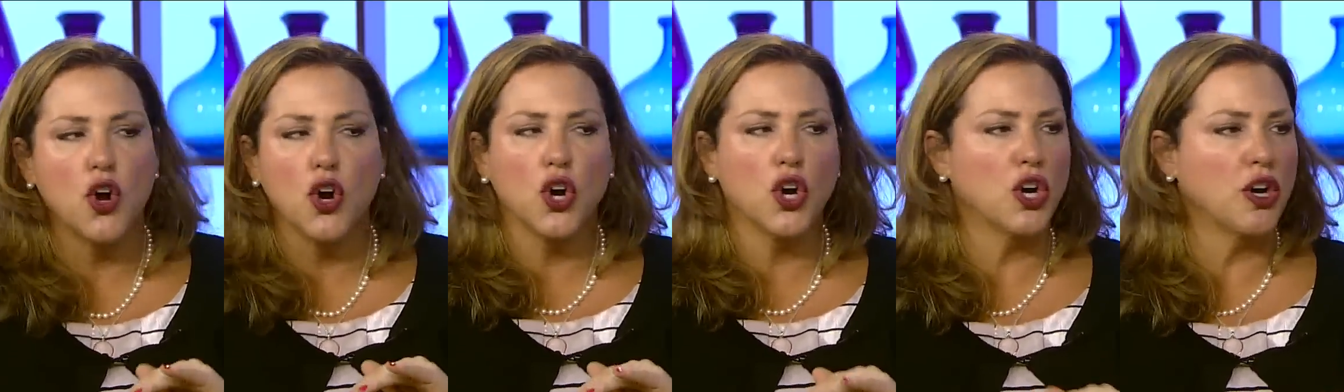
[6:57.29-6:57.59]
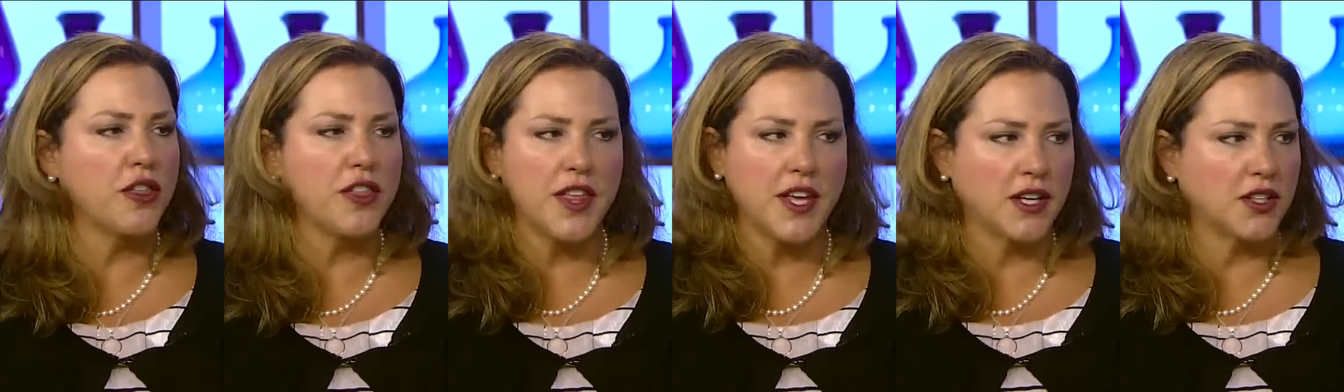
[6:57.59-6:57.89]

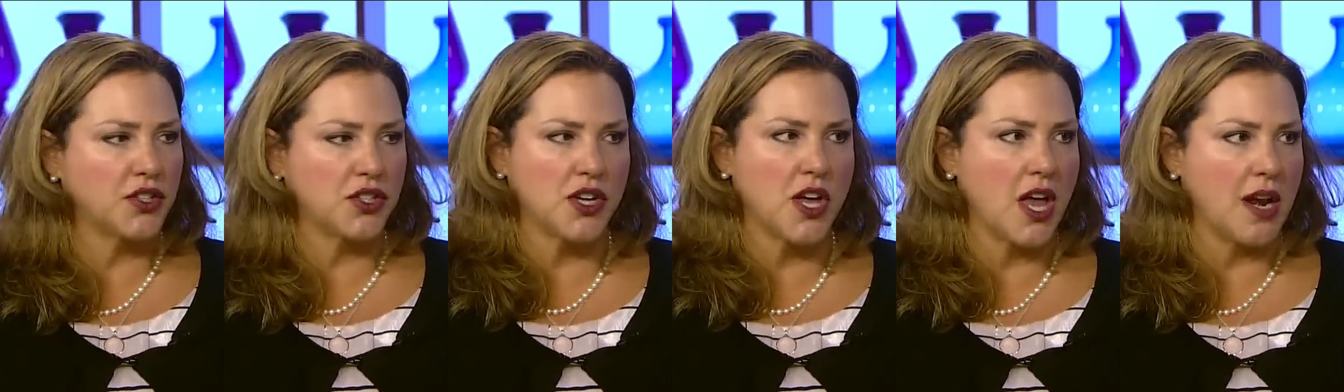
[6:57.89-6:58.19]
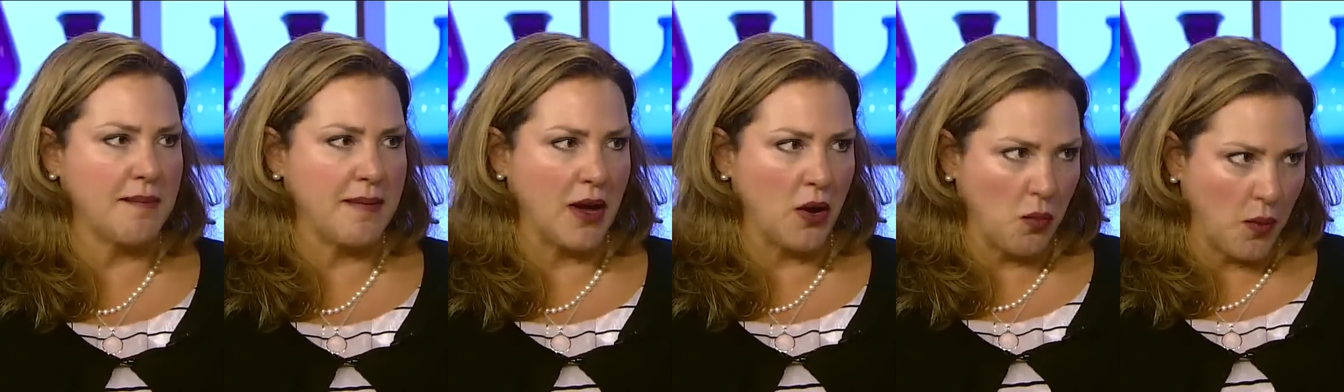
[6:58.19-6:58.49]
Her thing is not
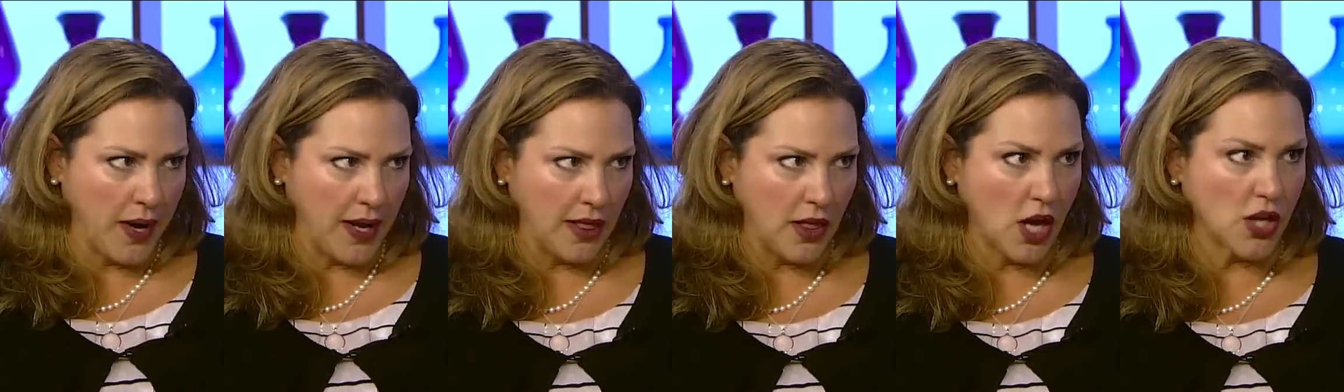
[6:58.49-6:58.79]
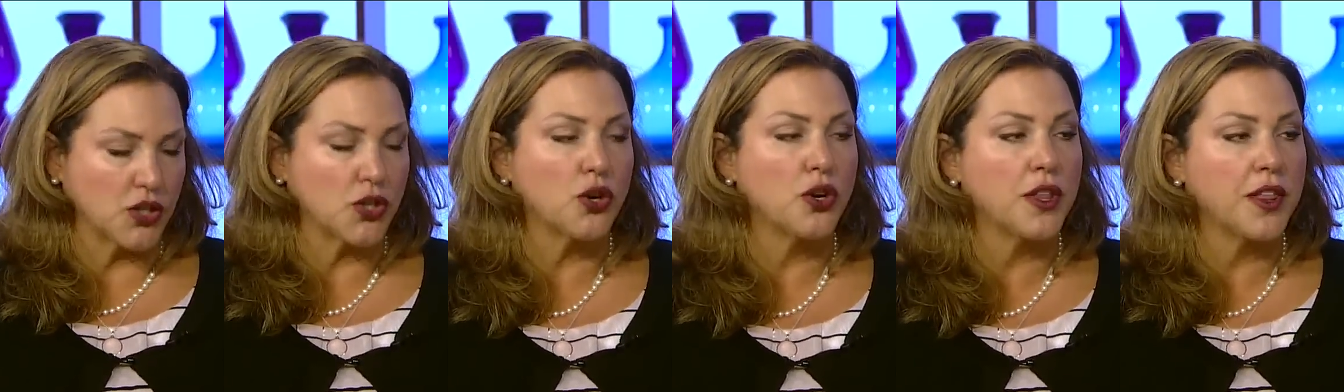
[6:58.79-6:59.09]
about weight
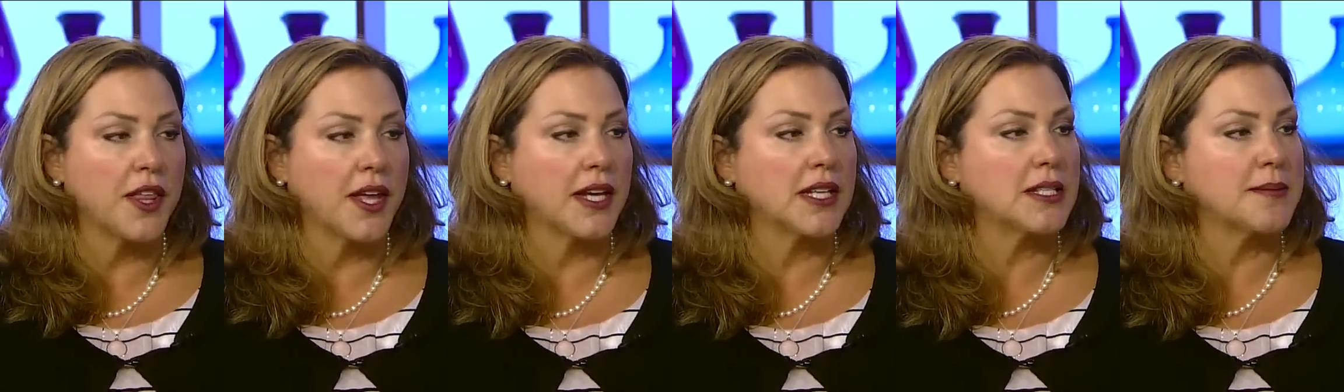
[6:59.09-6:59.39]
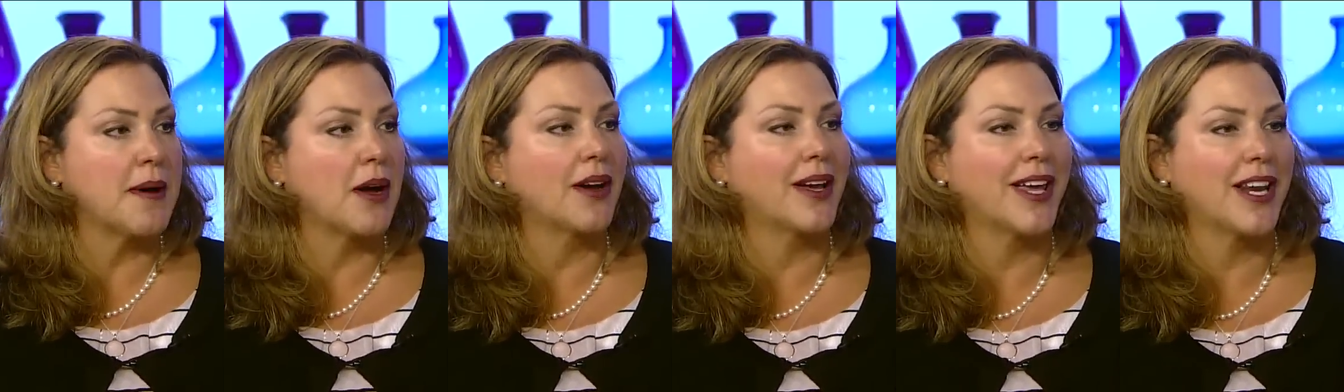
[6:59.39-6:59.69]
loss. Her thing is mm.
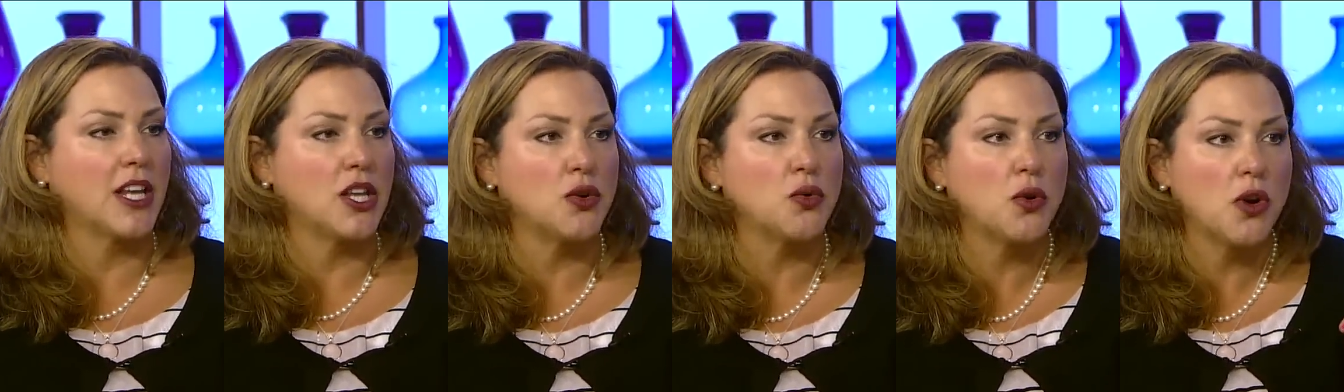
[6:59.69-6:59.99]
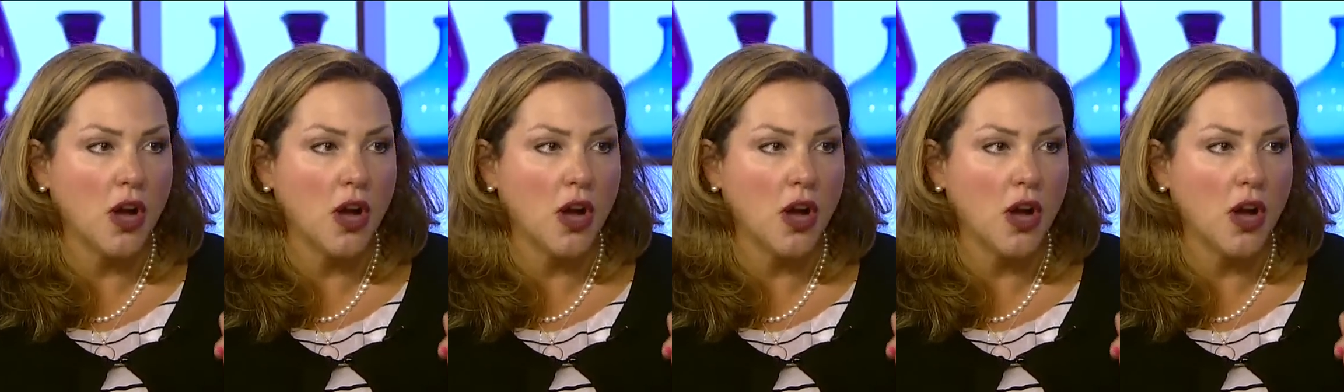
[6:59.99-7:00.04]
about getting you